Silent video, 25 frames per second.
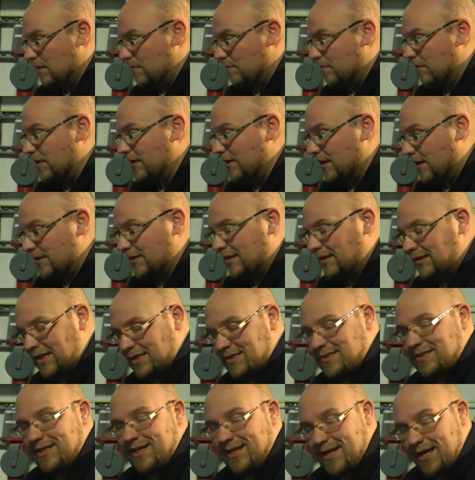But
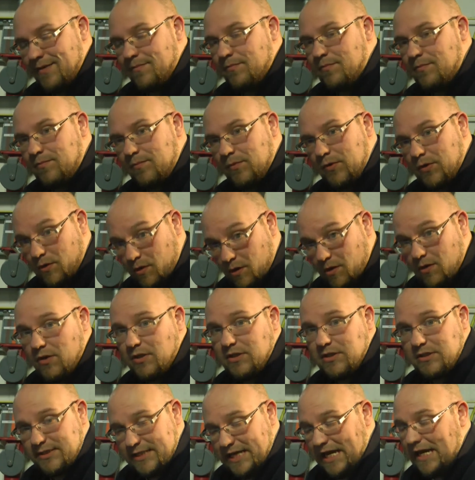nonetheless, it can
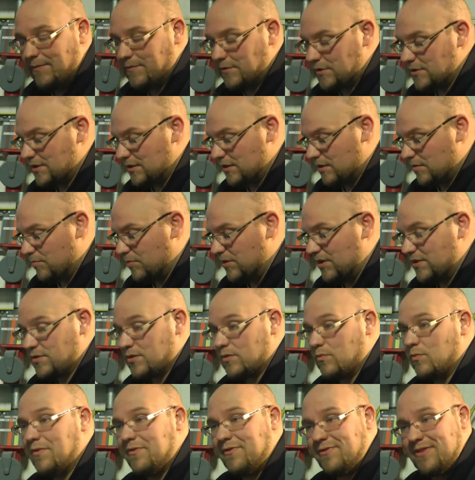cause damage to the
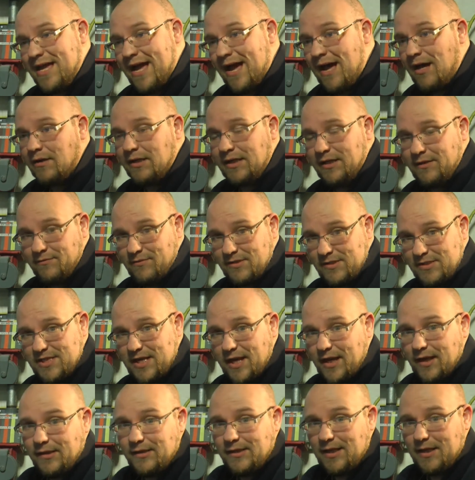compressor without even
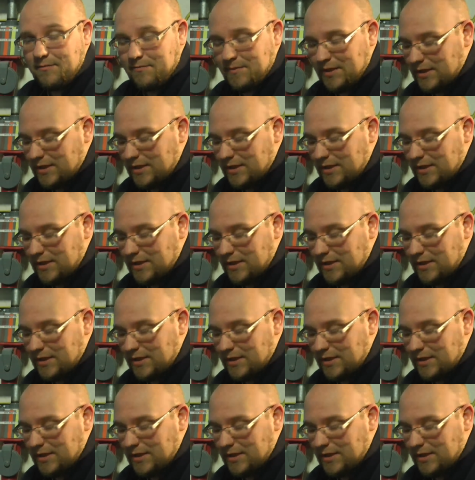saying that